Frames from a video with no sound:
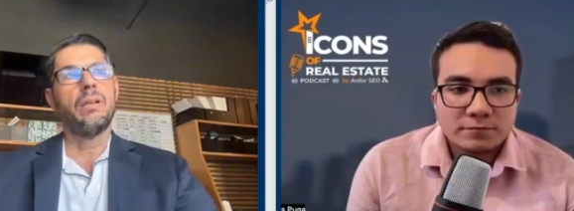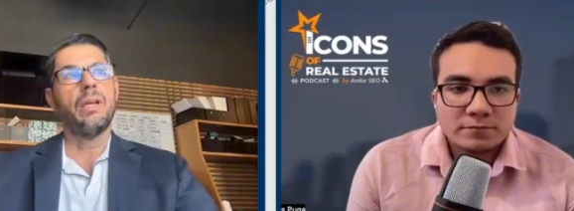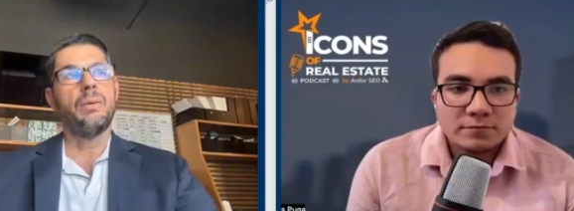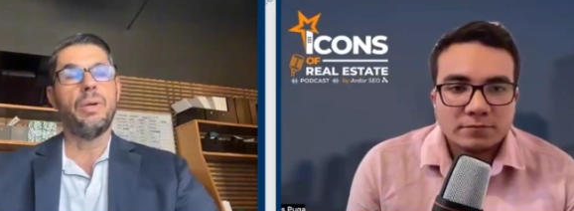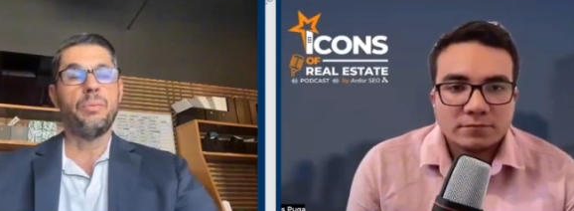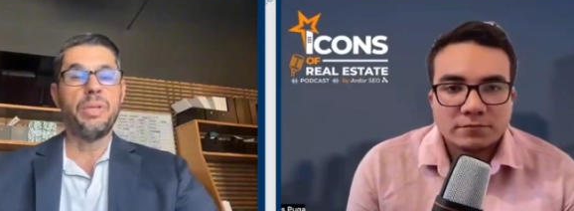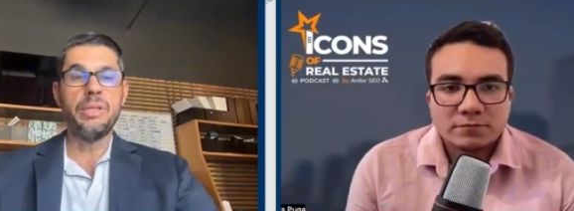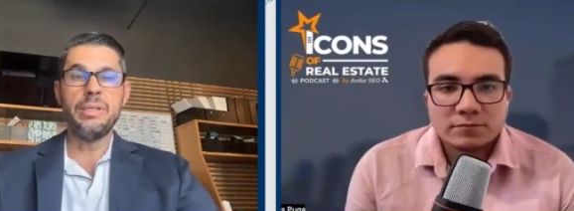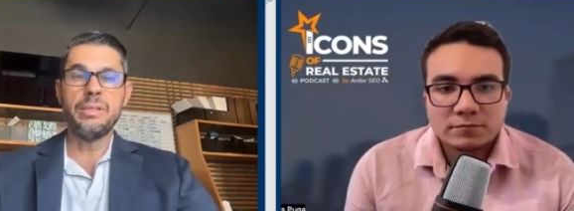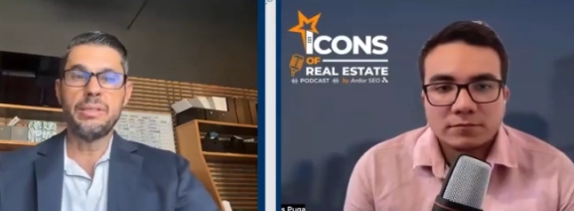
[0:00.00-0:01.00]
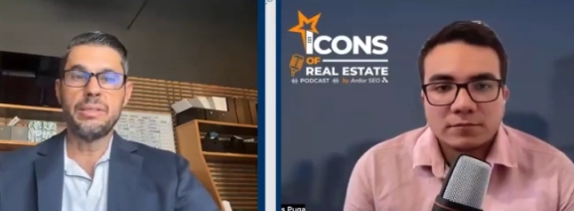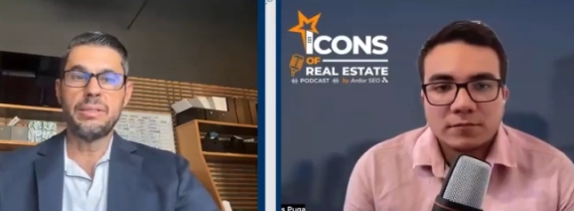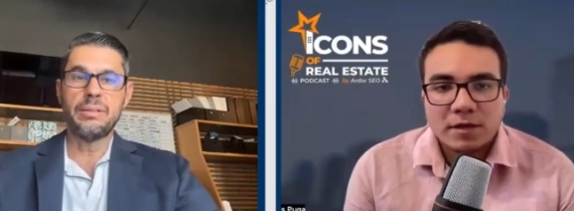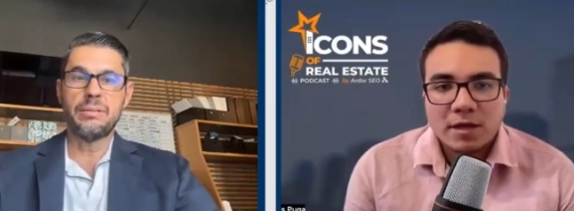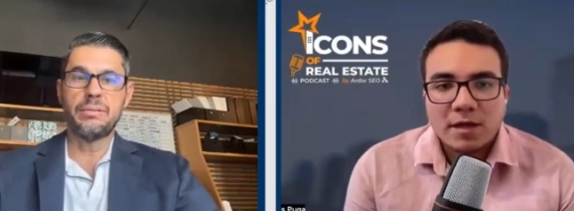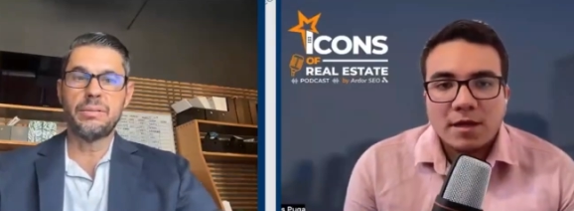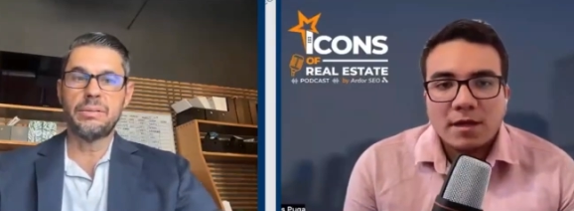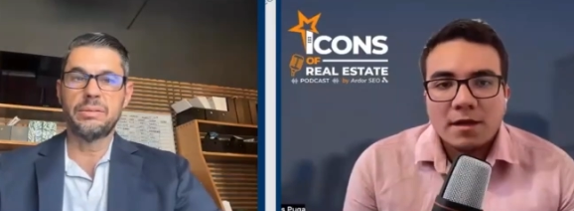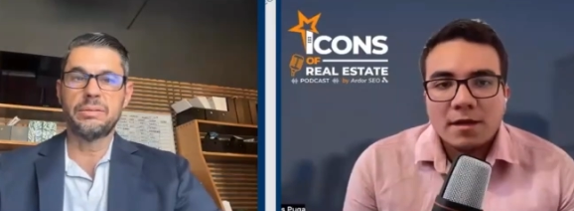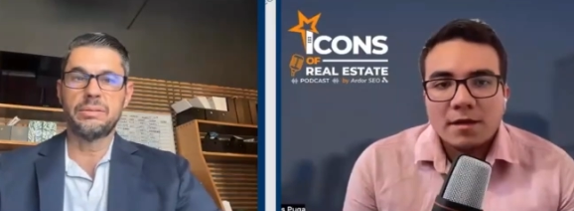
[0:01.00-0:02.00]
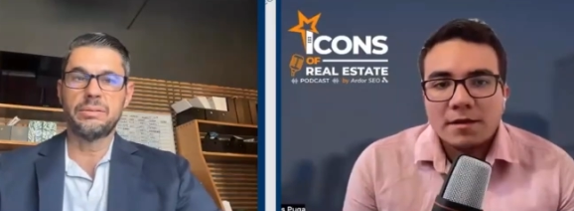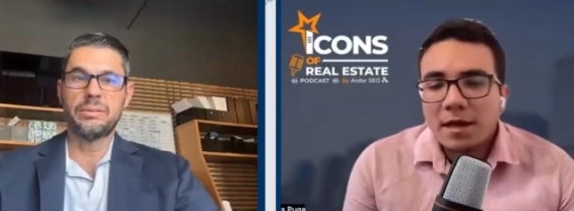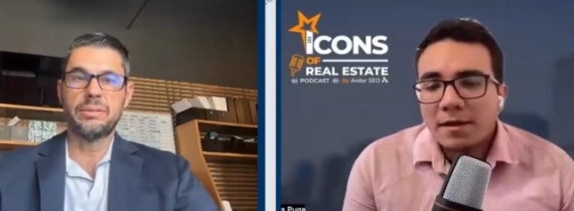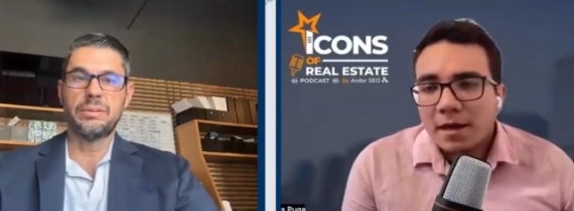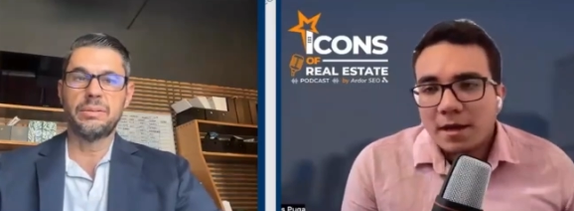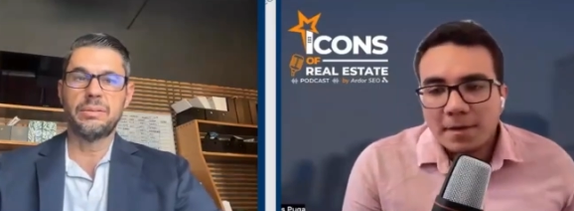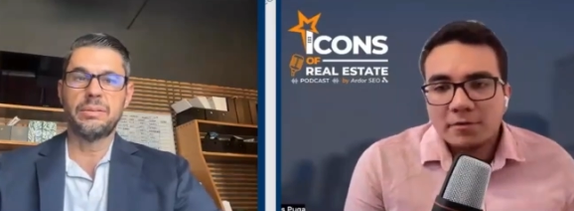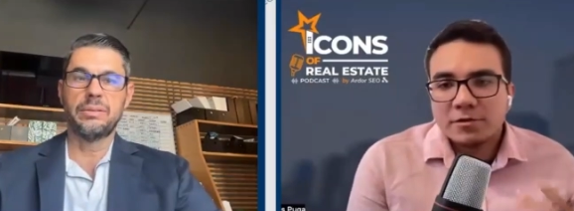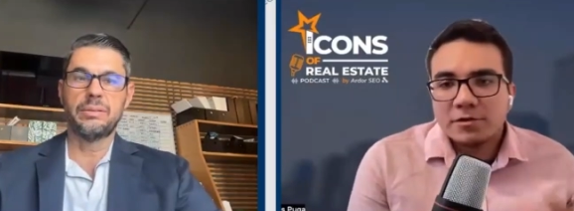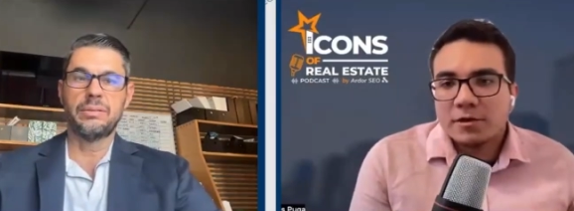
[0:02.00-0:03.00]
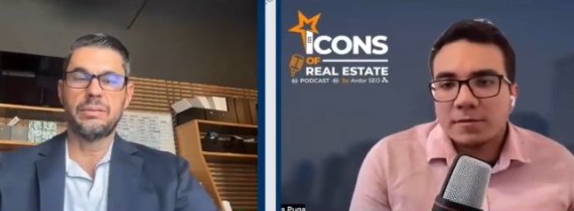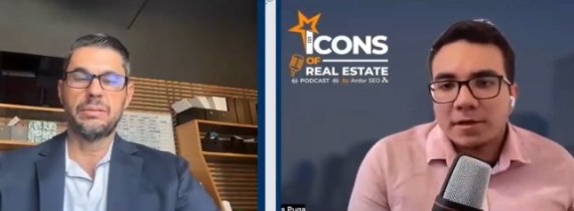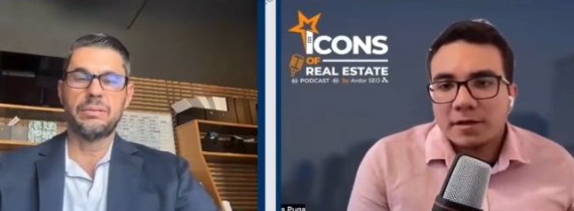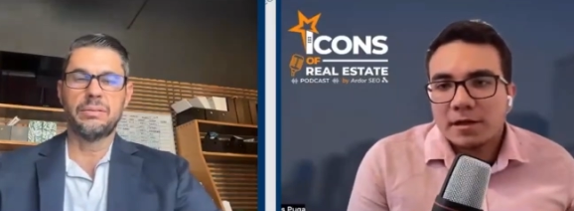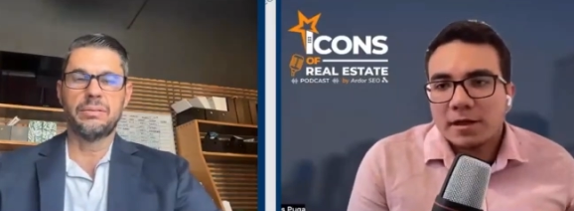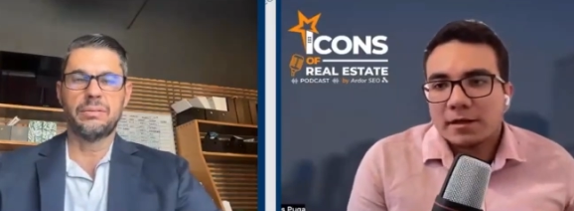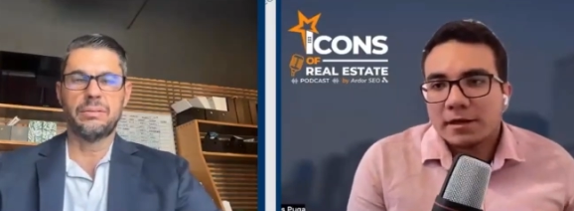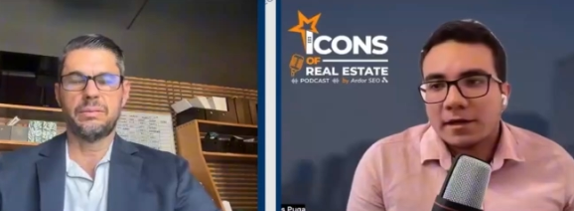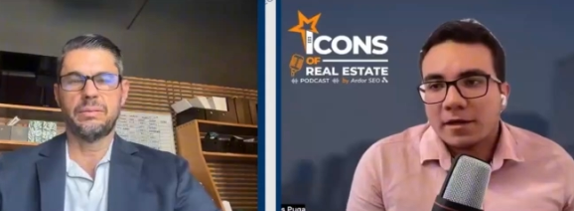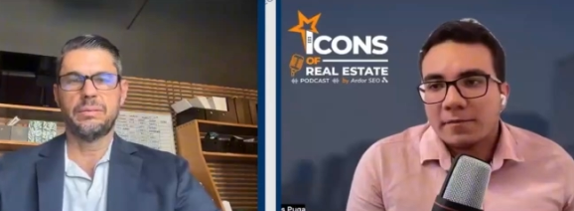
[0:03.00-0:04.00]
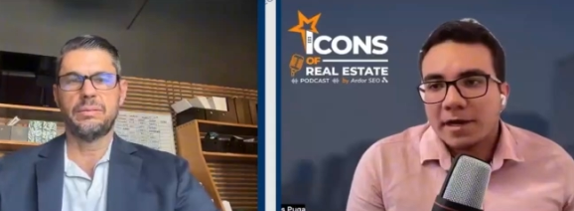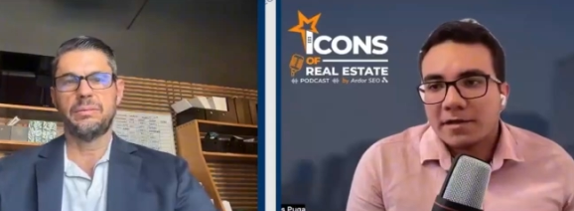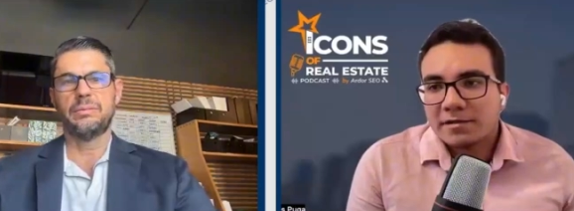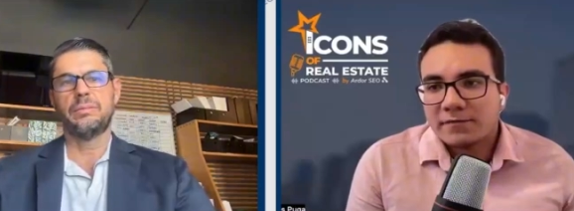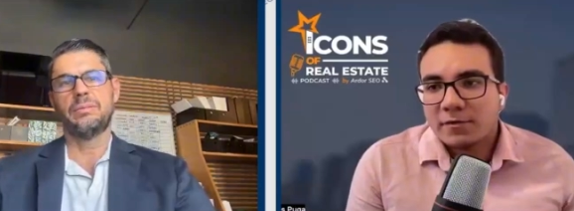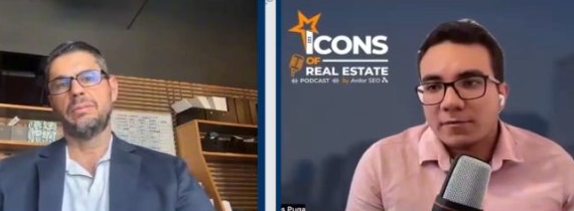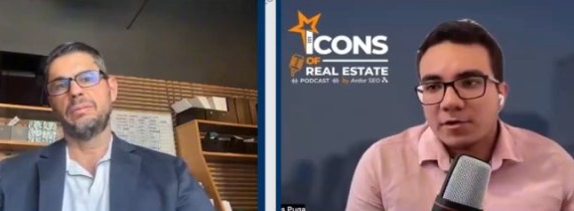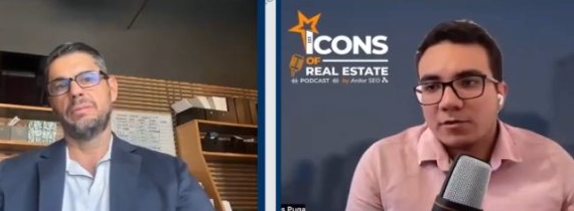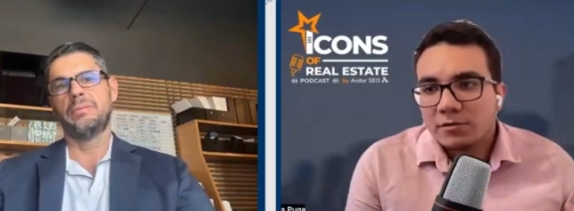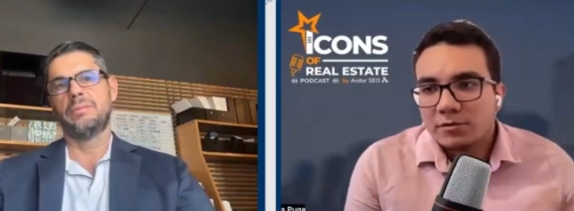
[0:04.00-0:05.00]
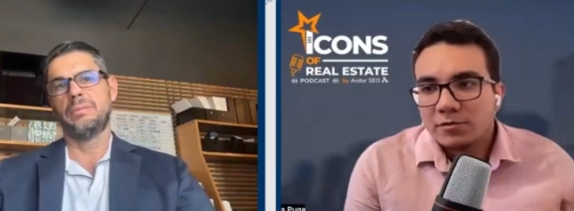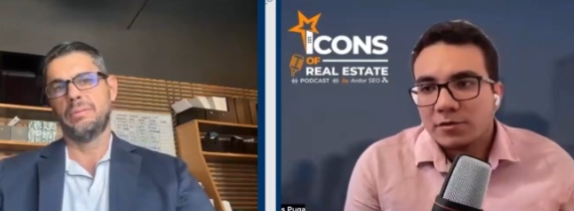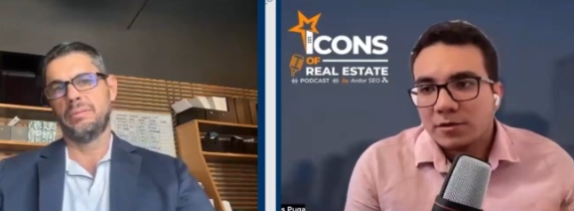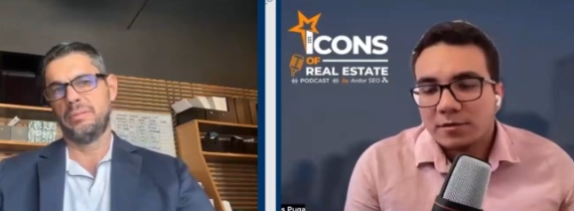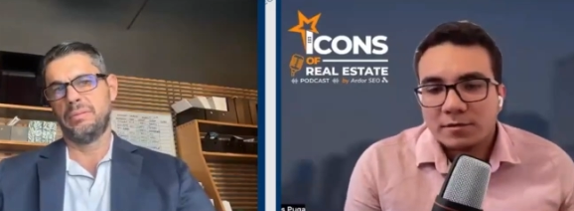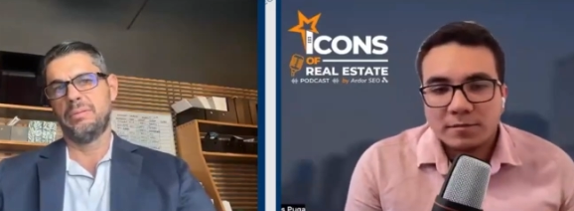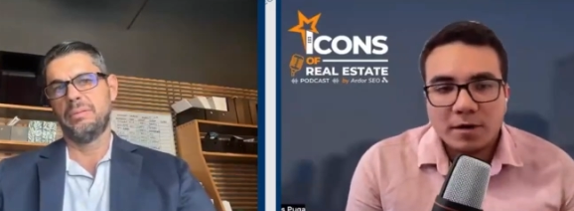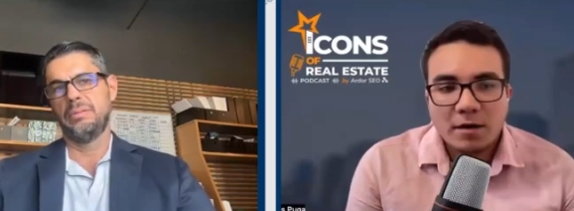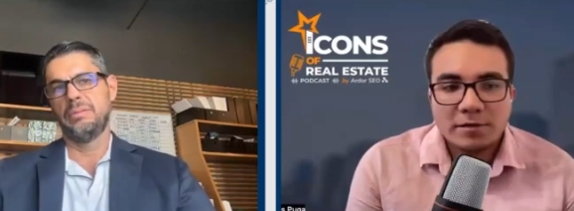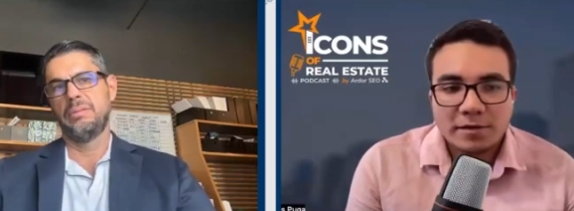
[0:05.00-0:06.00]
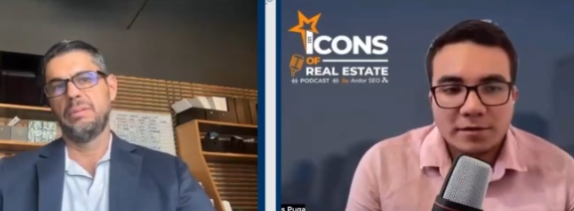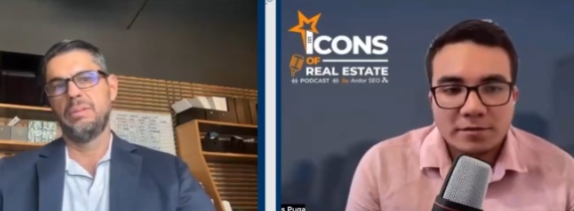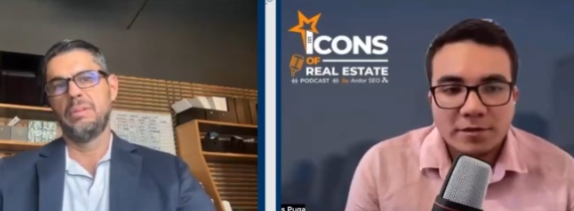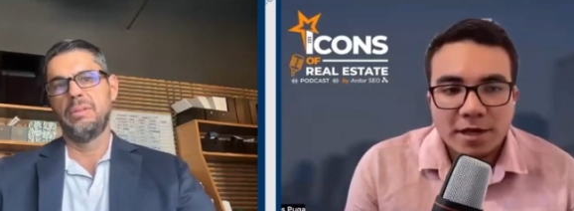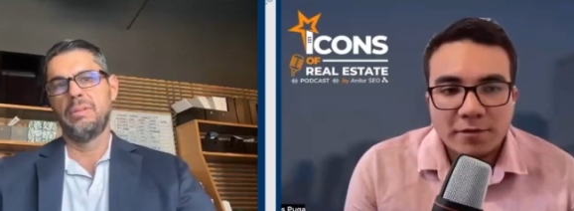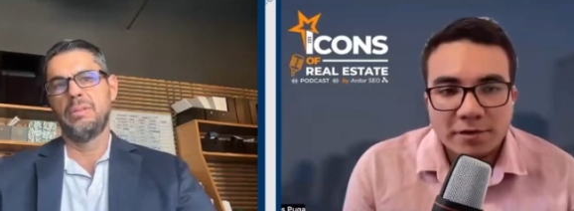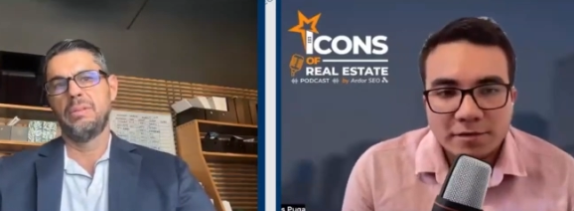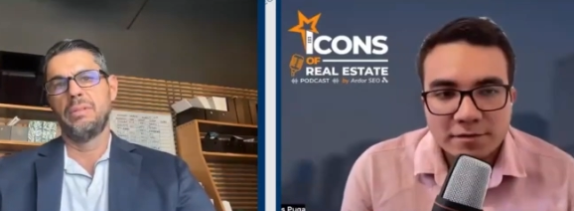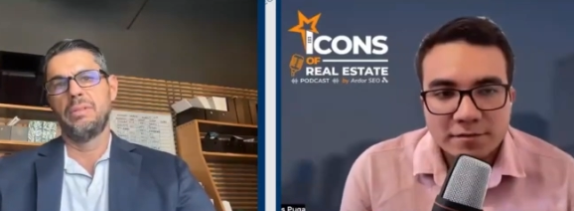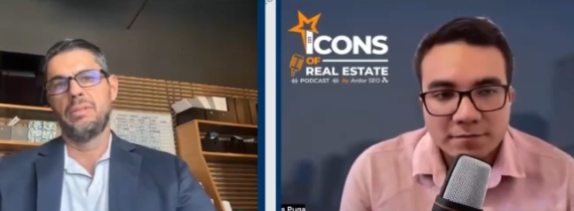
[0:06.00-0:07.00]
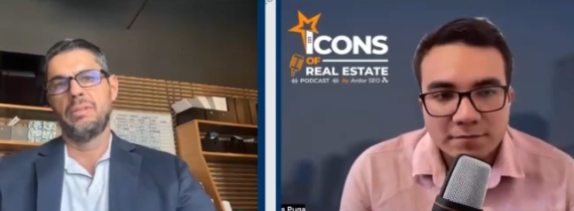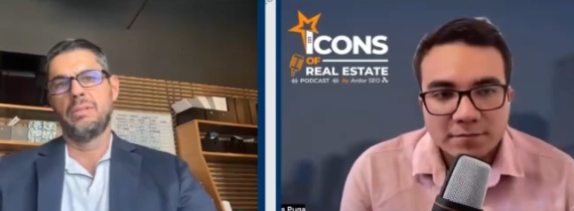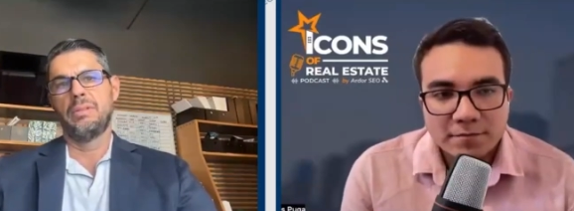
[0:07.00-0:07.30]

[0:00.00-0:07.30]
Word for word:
Speaker 1: About me? Or...
Speaker 2: Yeah, about you. I mean, like an advice from you to the public, to the audience.